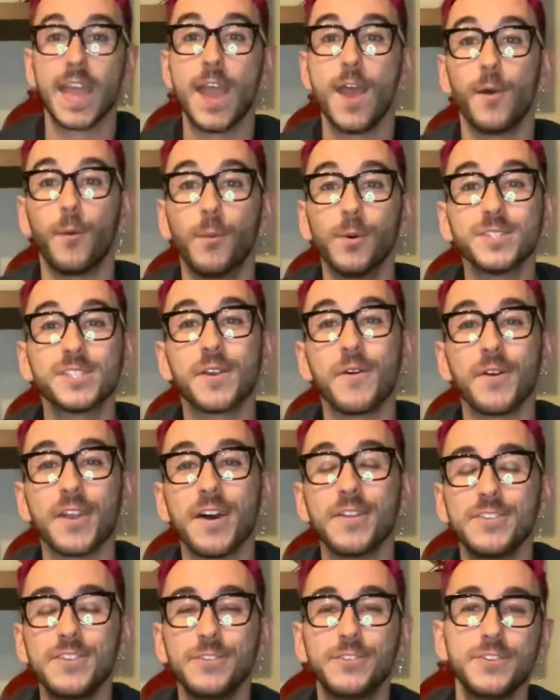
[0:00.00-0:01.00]
What's going
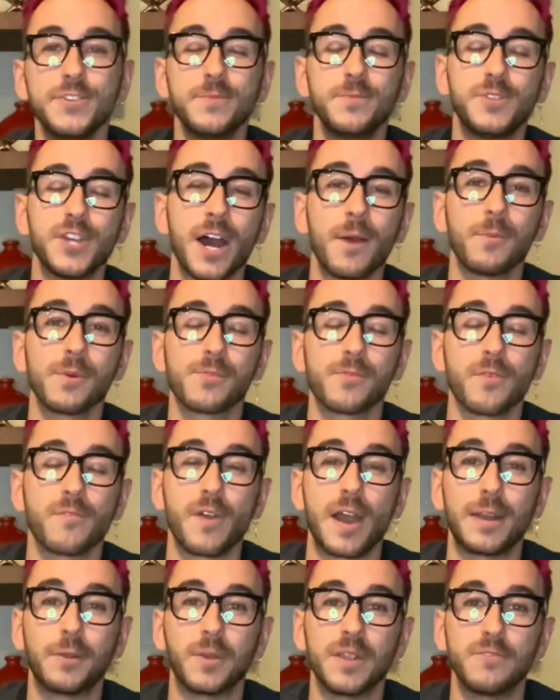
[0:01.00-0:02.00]
on YouTube? John with
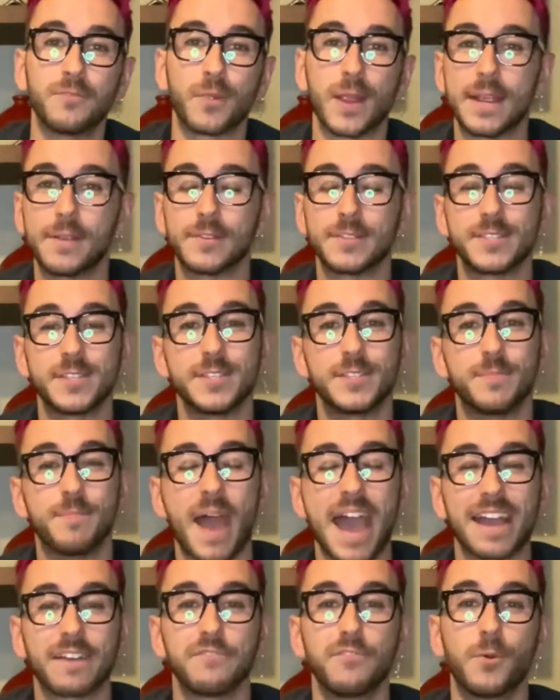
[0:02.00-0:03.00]
Refinery Fragrances
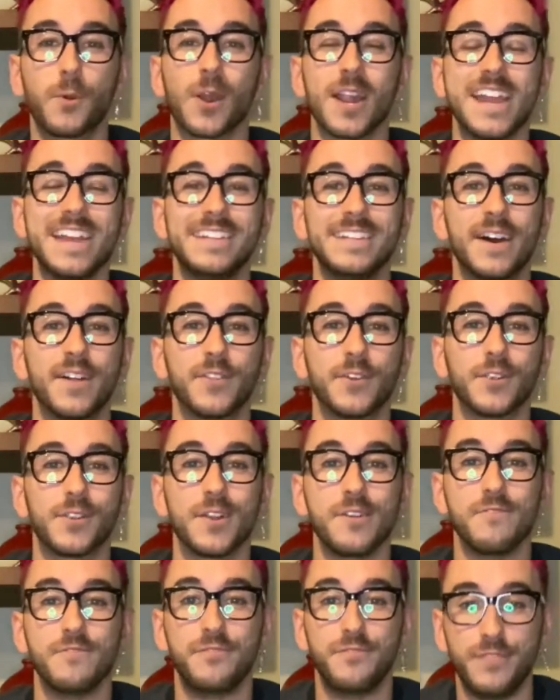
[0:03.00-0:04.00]
back for
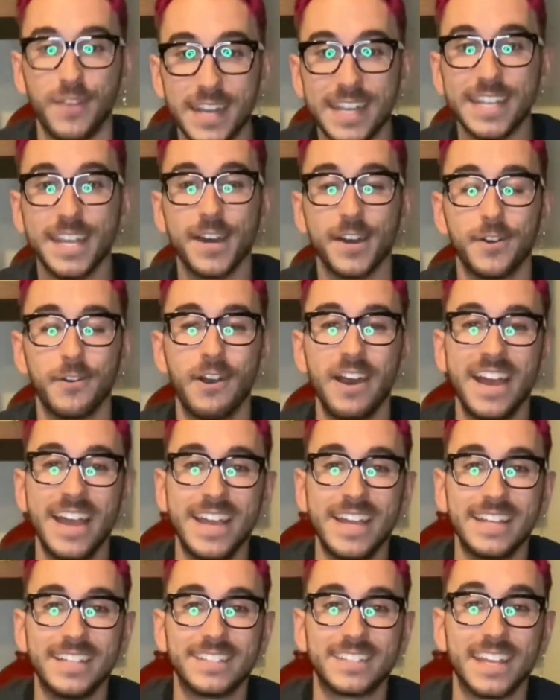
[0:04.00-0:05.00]
another video.
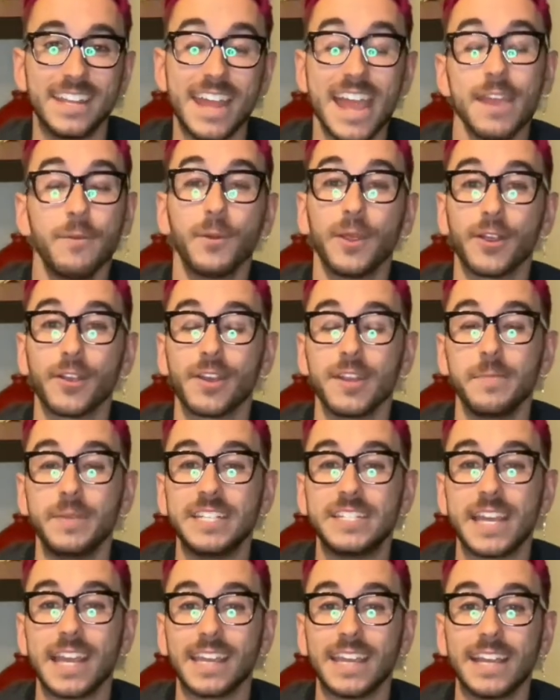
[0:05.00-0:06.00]
Today we are going to be
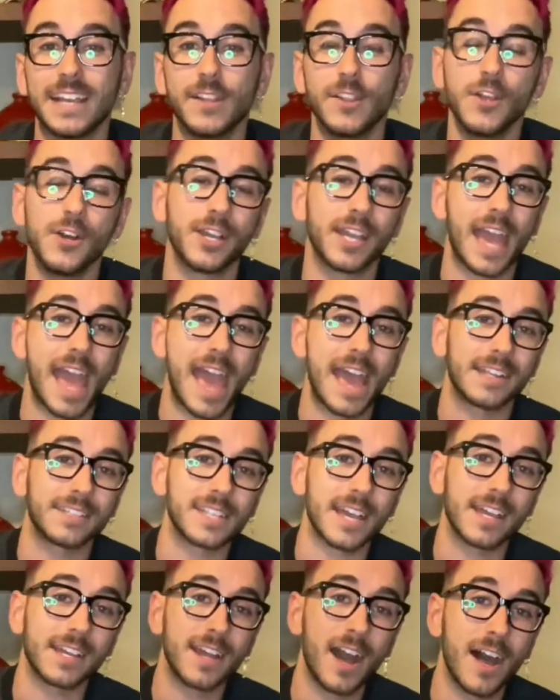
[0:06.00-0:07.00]
taking a look
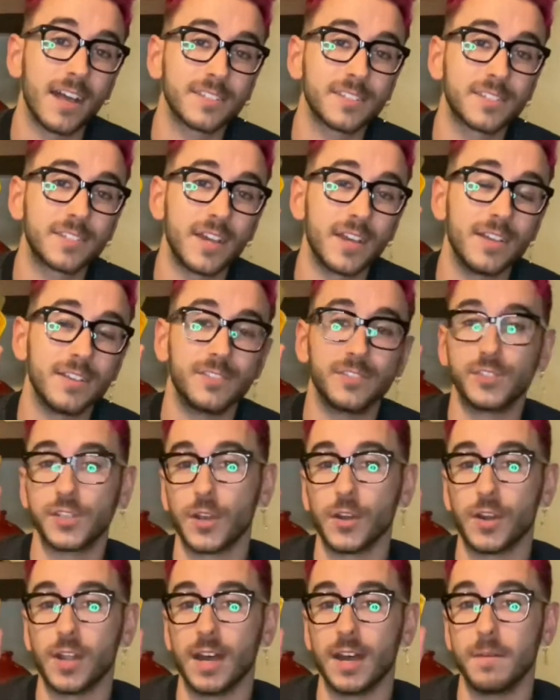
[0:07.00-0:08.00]
at Costa
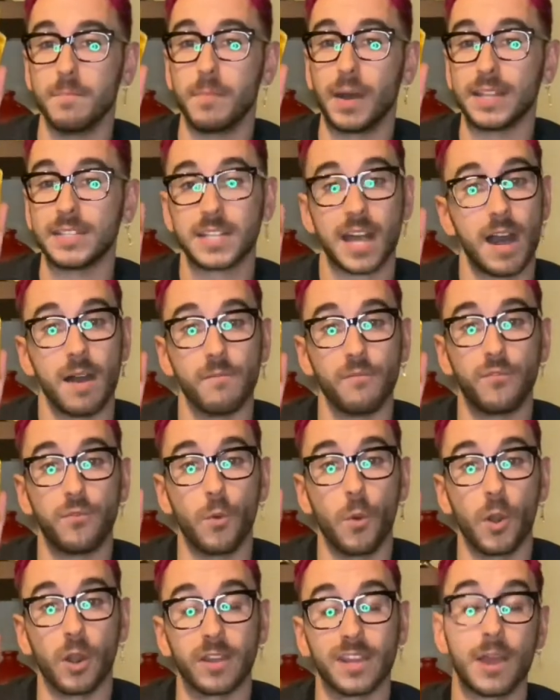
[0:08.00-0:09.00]
Azzurra by Tom
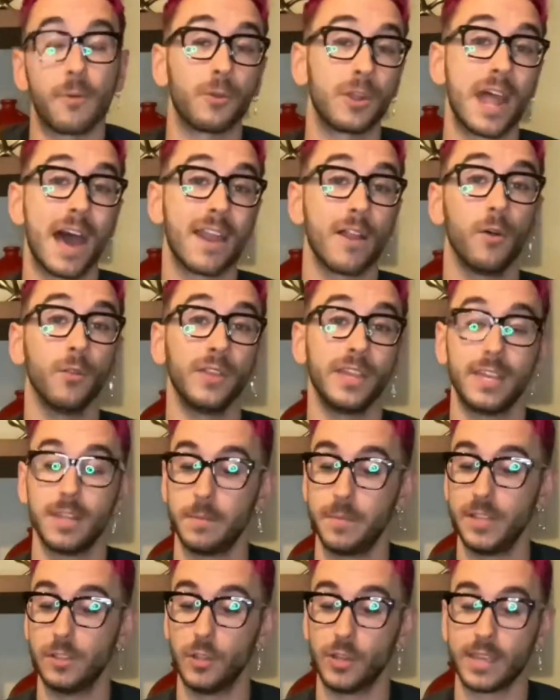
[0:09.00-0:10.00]
Ford. Now we're not only going to
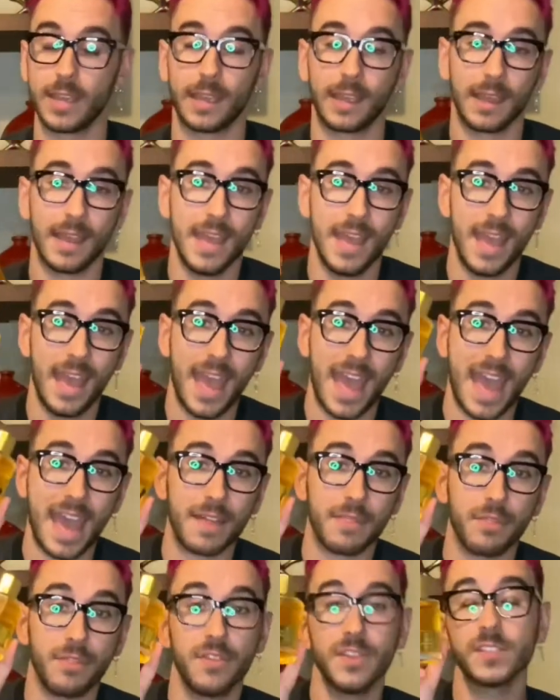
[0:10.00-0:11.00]
be looking
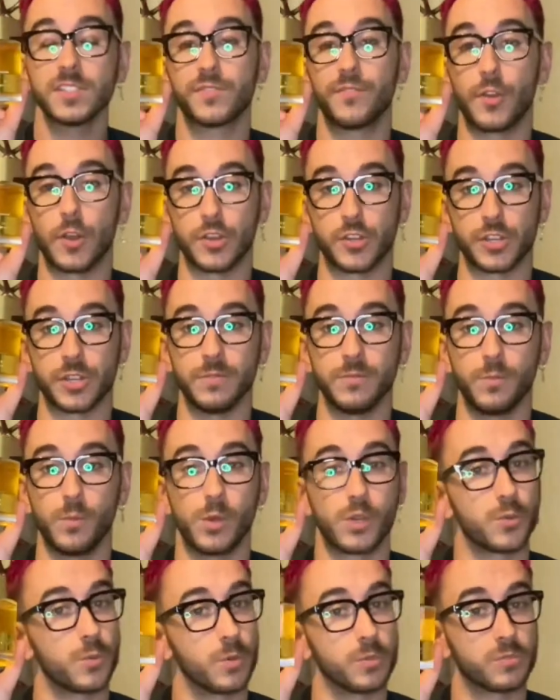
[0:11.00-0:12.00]
at this version,
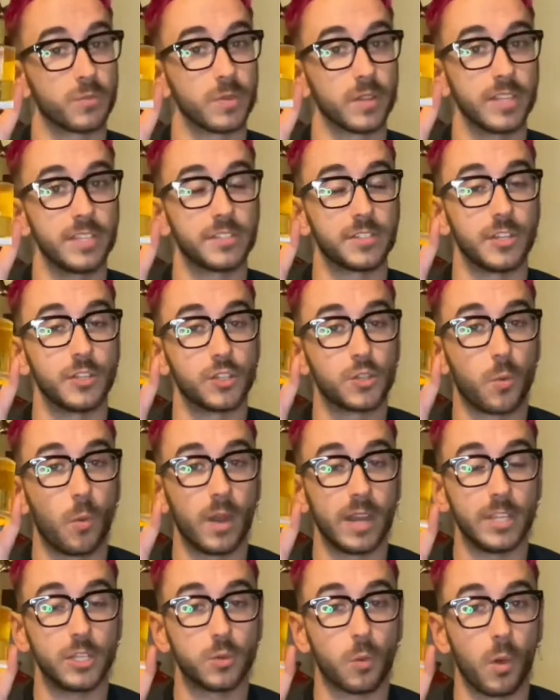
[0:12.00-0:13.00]
which was released in
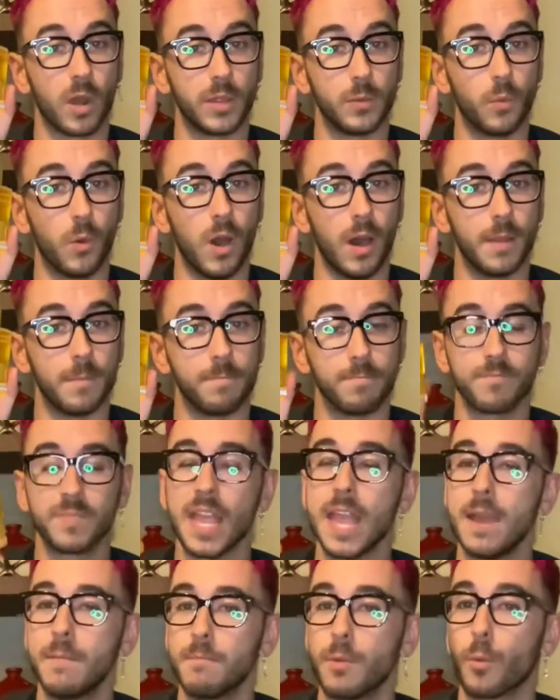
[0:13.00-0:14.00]
2021,
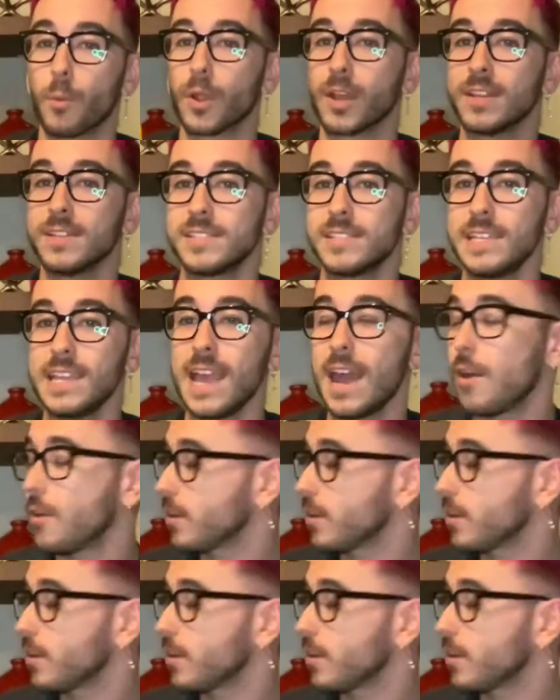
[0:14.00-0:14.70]
but we're going to see how it